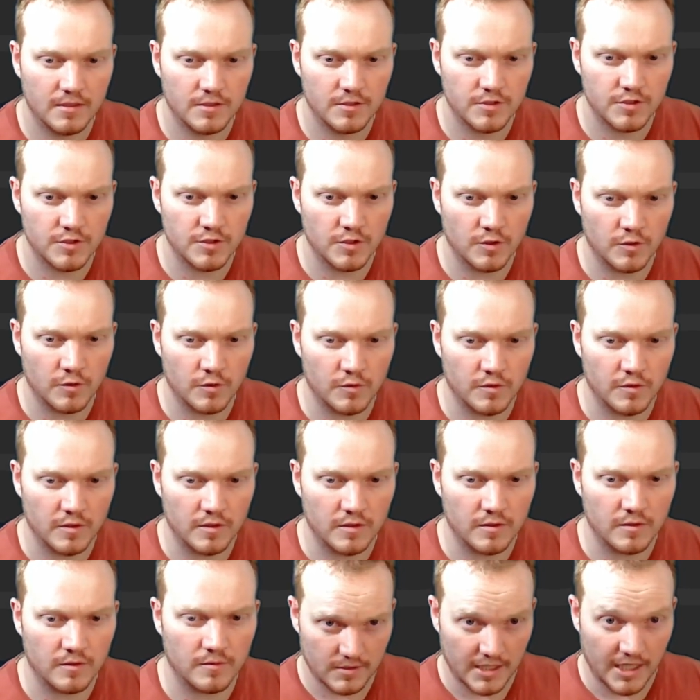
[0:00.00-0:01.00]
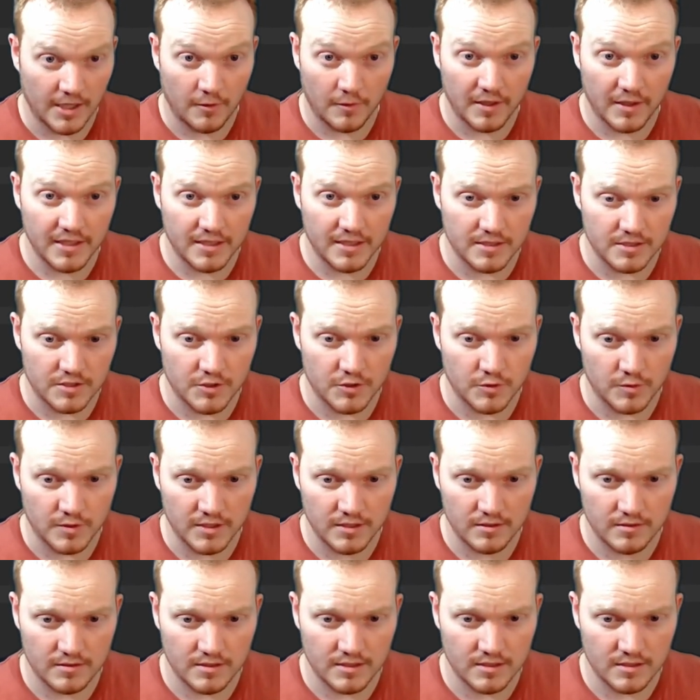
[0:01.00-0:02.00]
So the how I get to
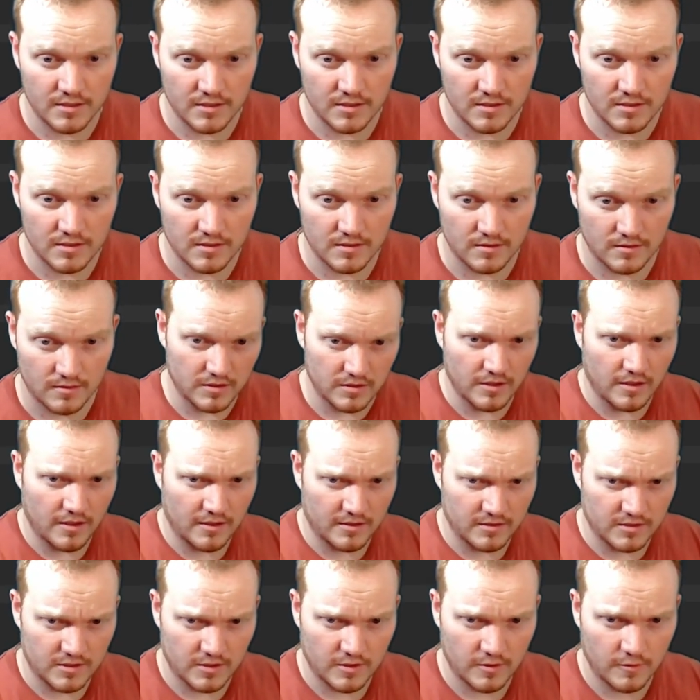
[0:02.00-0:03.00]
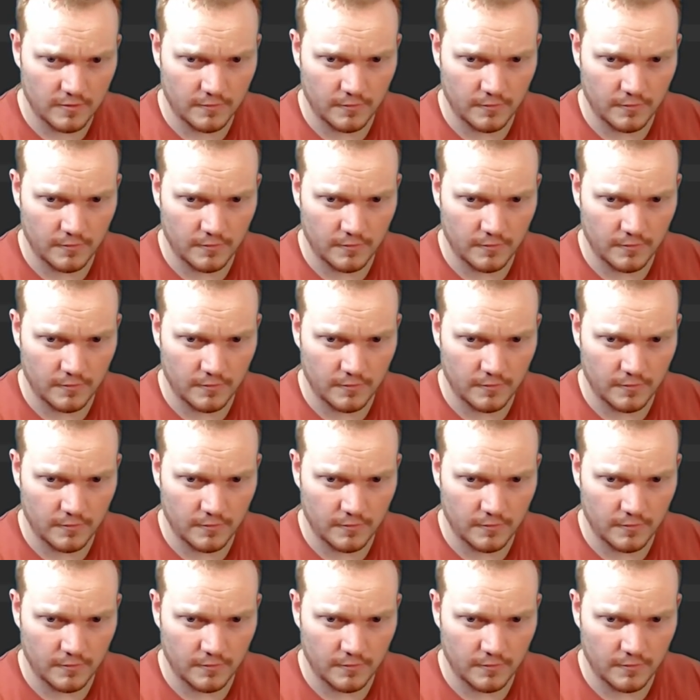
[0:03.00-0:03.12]
it is dot